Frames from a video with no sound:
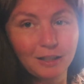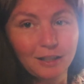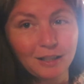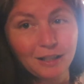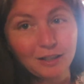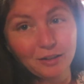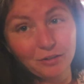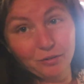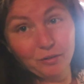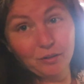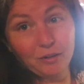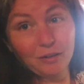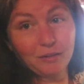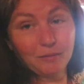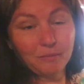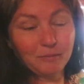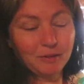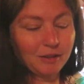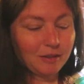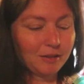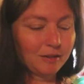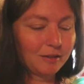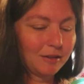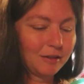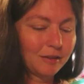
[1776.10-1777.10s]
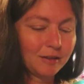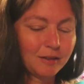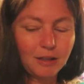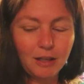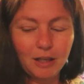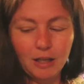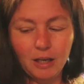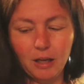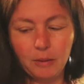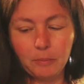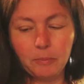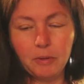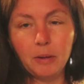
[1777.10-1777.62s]
That's what I did. And
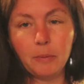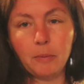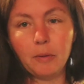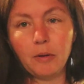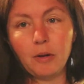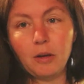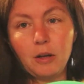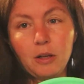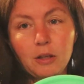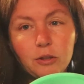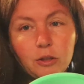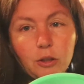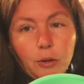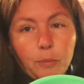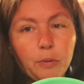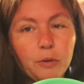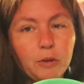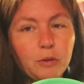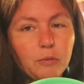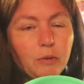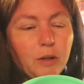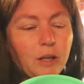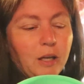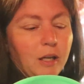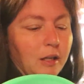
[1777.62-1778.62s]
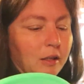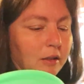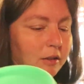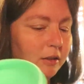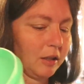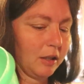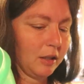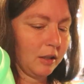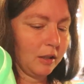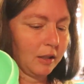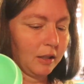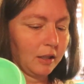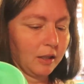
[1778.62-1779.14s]
I'm going to also put red
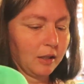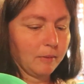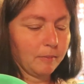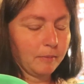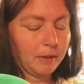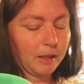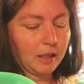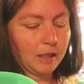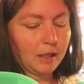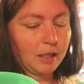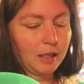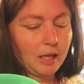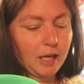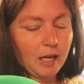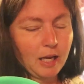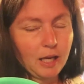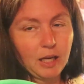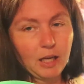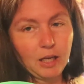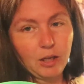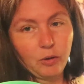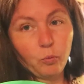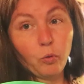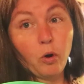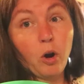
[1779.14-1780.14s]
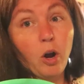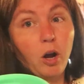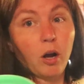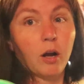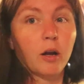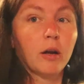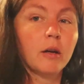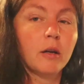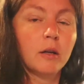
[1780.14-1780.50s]
onion in my canning raw.